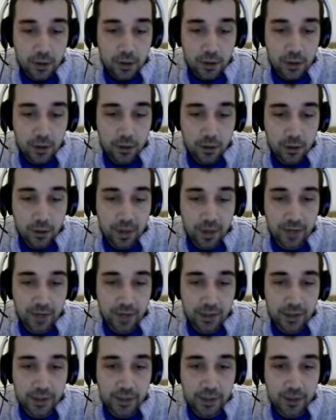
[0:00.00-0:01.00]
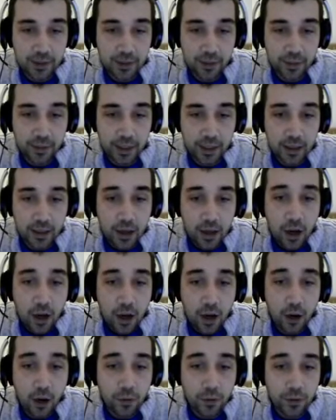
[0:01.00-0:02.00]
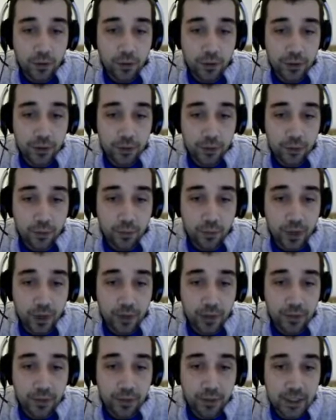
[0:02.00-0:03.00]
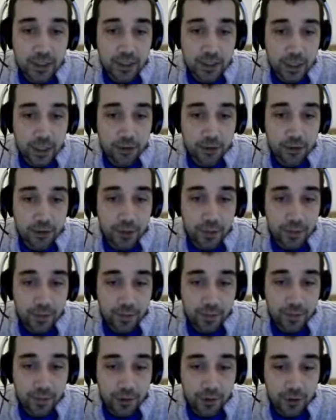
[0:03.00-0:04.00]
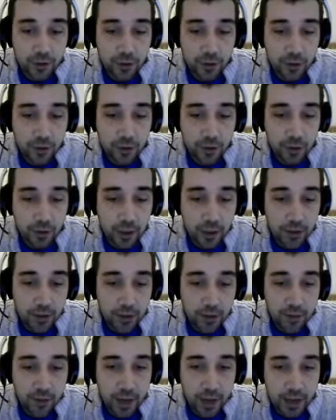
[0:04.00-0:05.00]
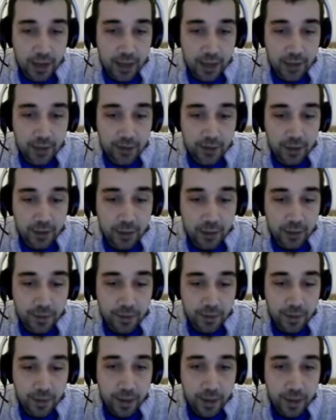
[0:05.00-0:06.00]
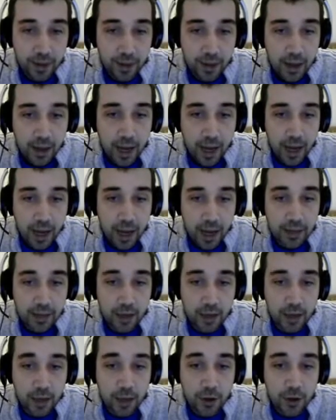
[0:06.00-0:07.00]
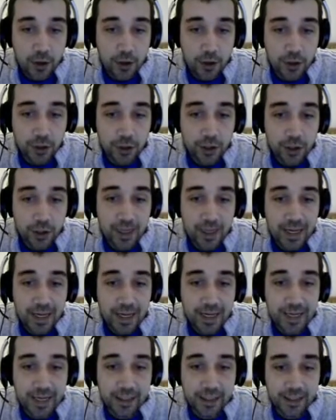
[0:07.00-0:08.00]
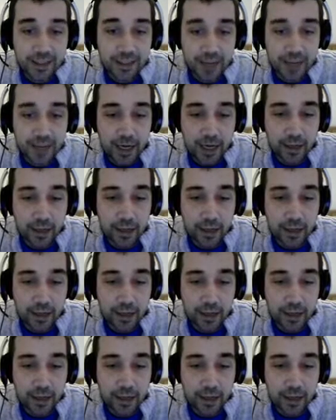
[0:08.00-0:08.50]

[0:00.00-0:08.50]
I'm going to have to dig those up again. Oh, also, while I was digging that tree, the tree was so large that my axe leveled up, and I got insanely